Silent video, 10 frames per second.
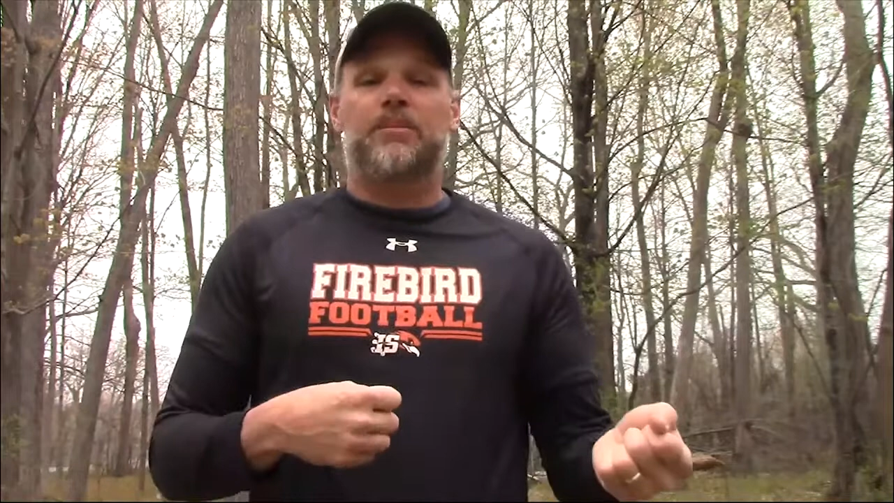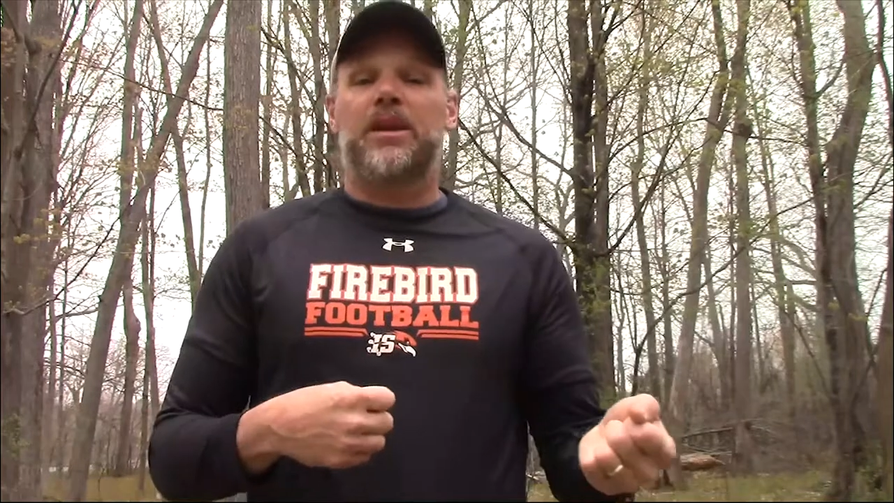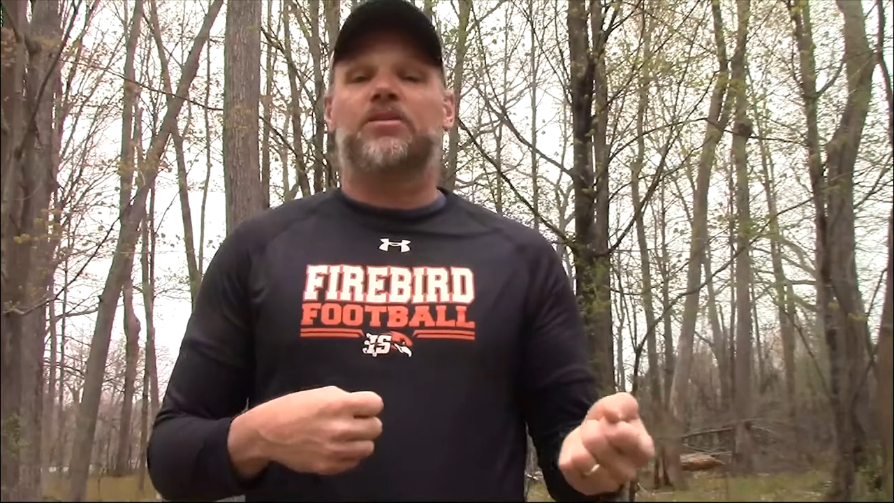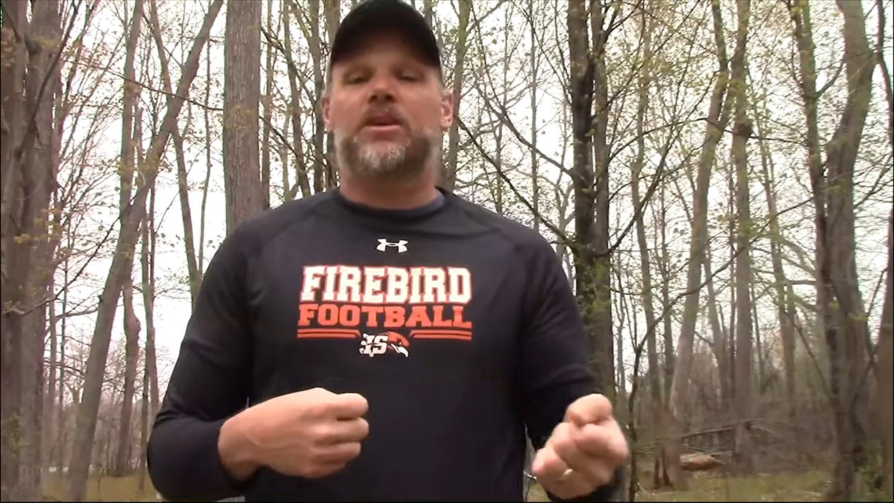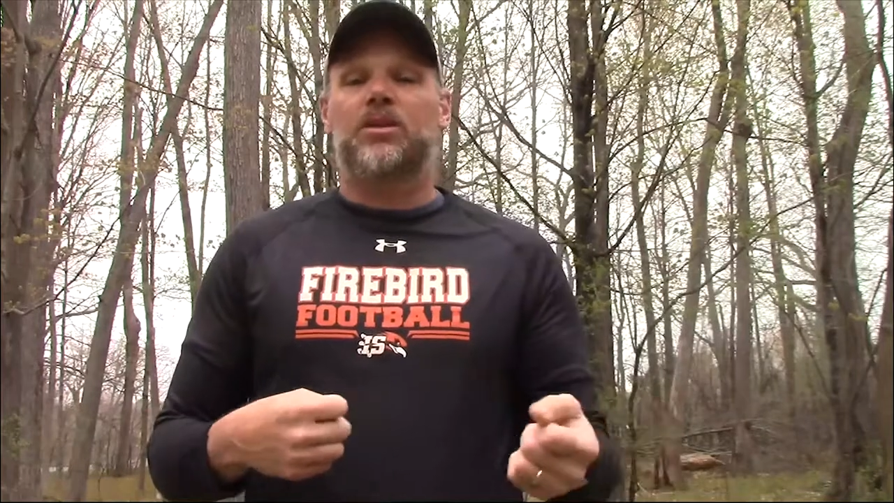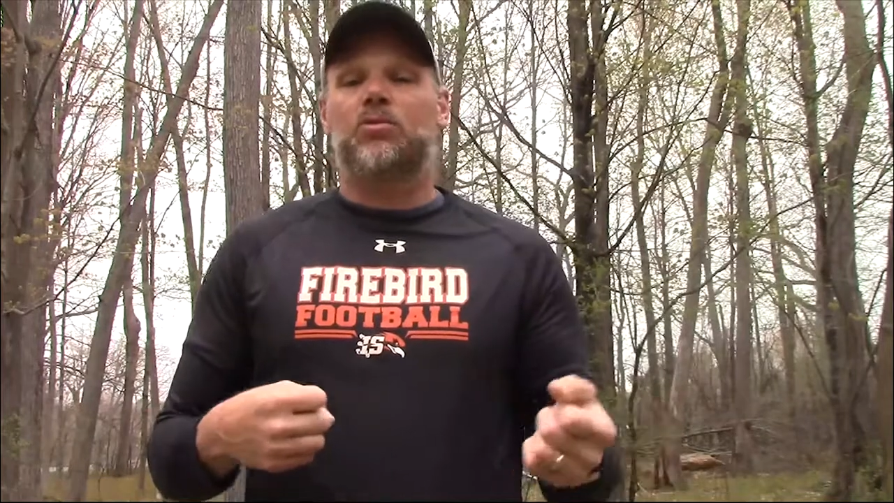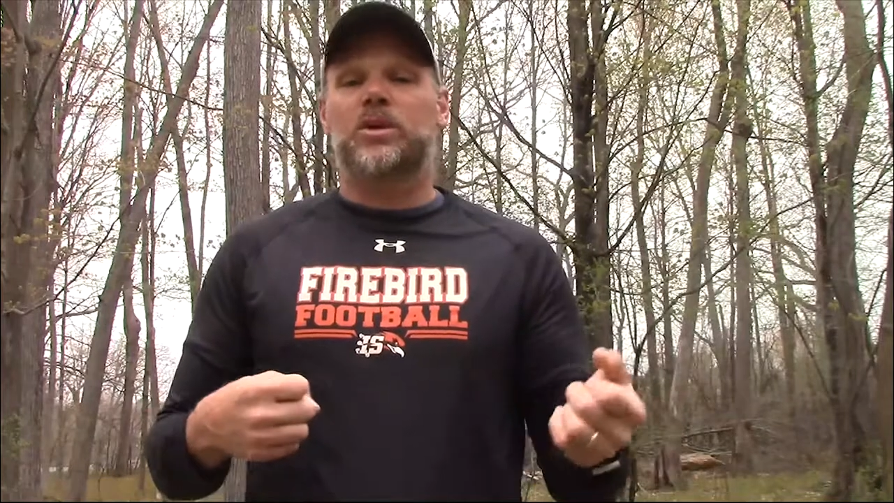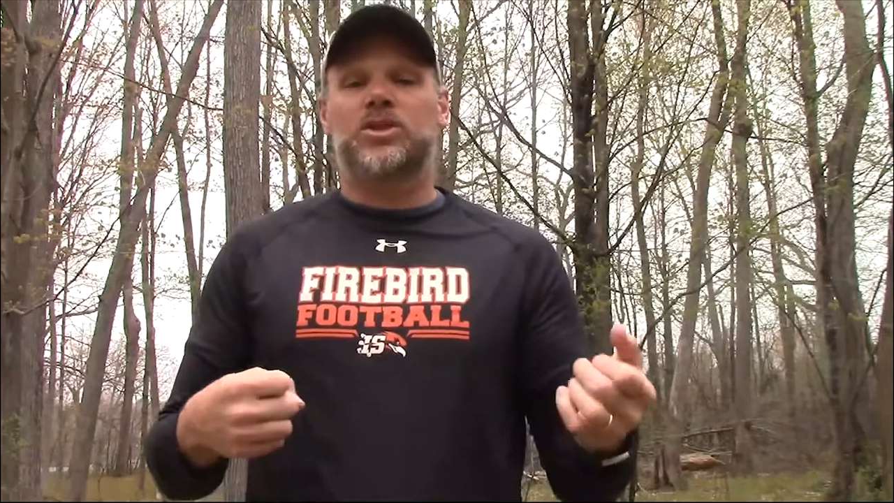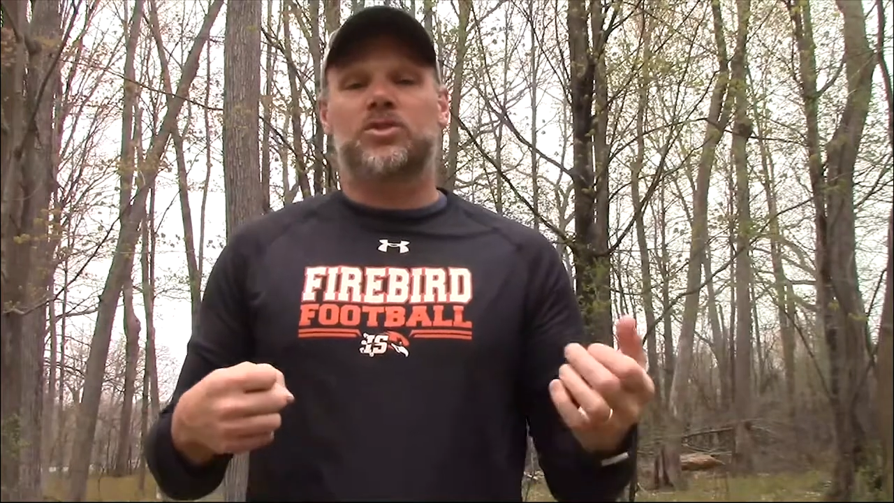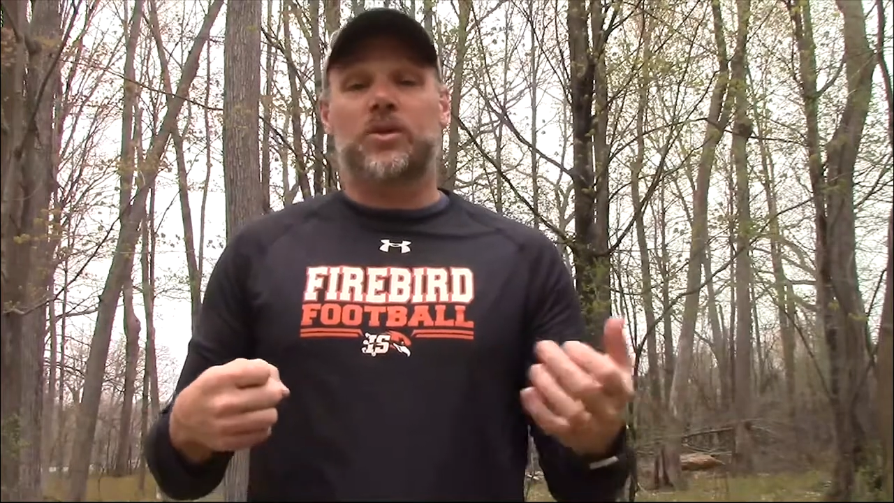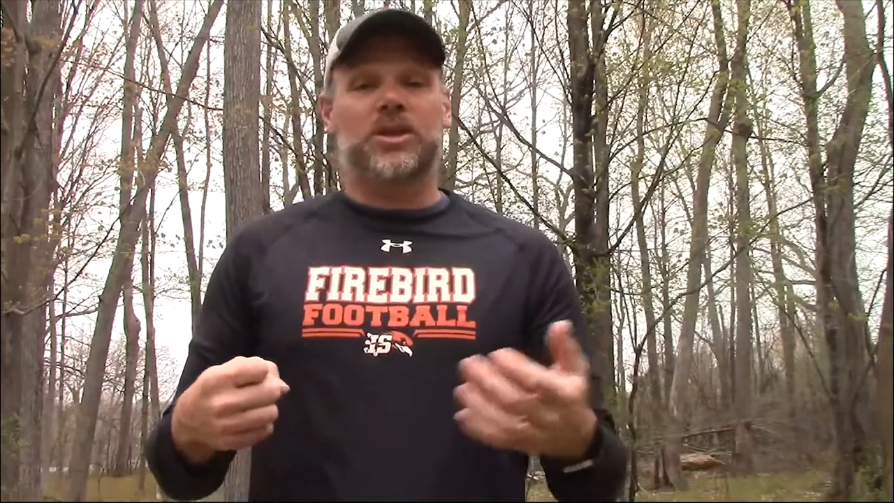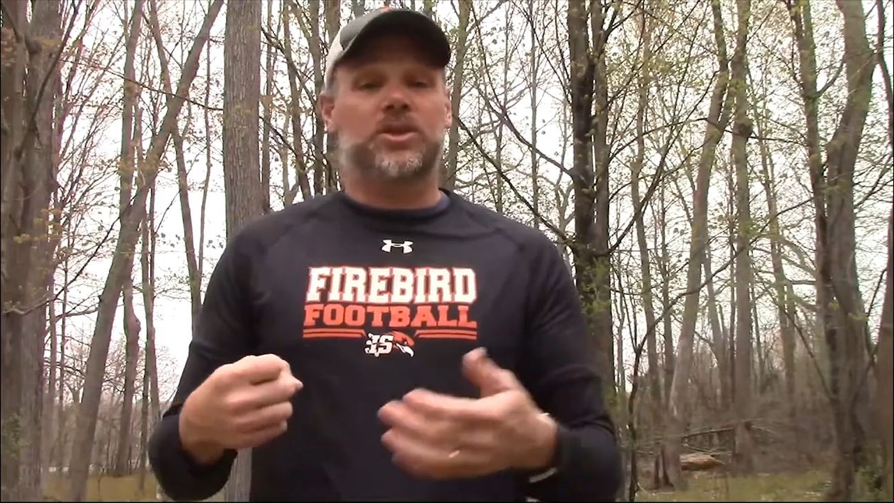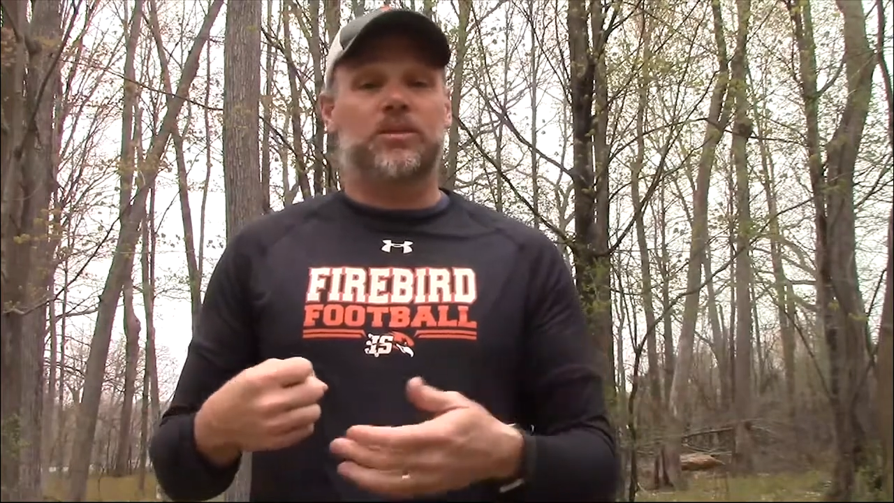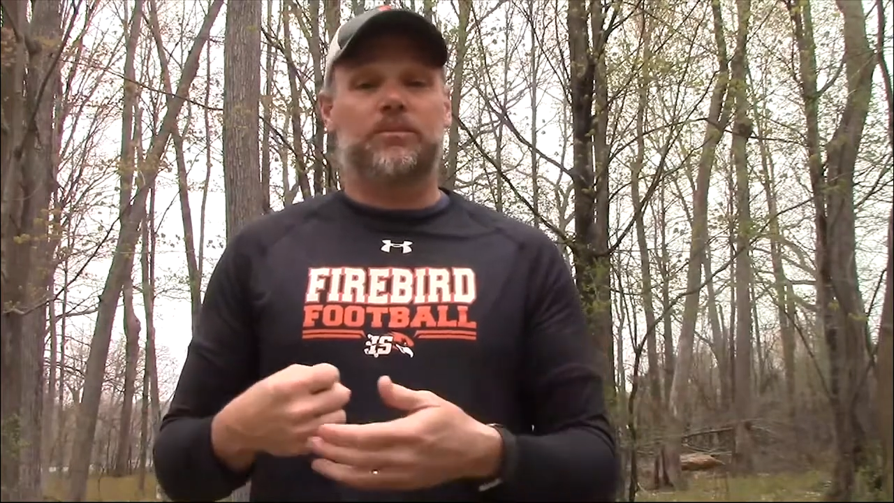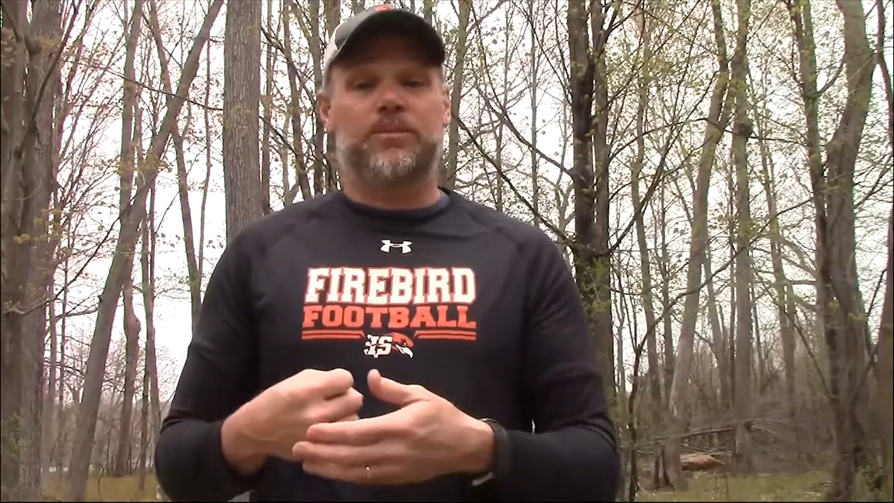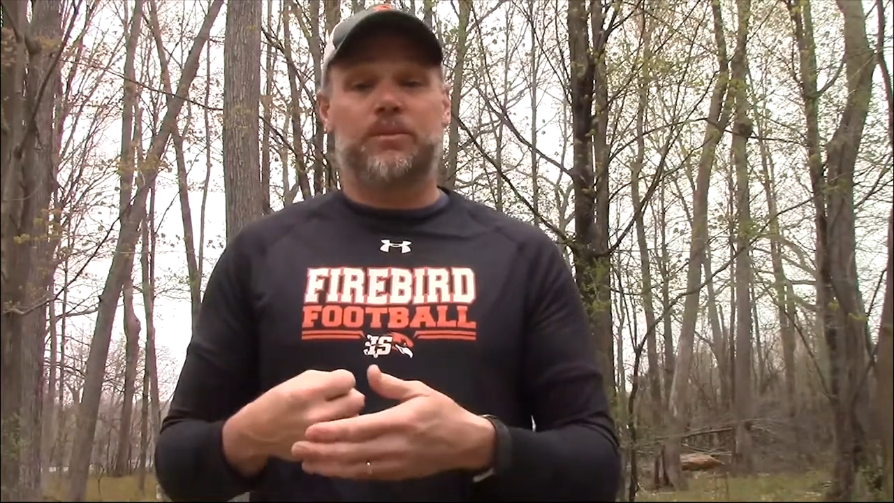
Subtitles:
based on which direction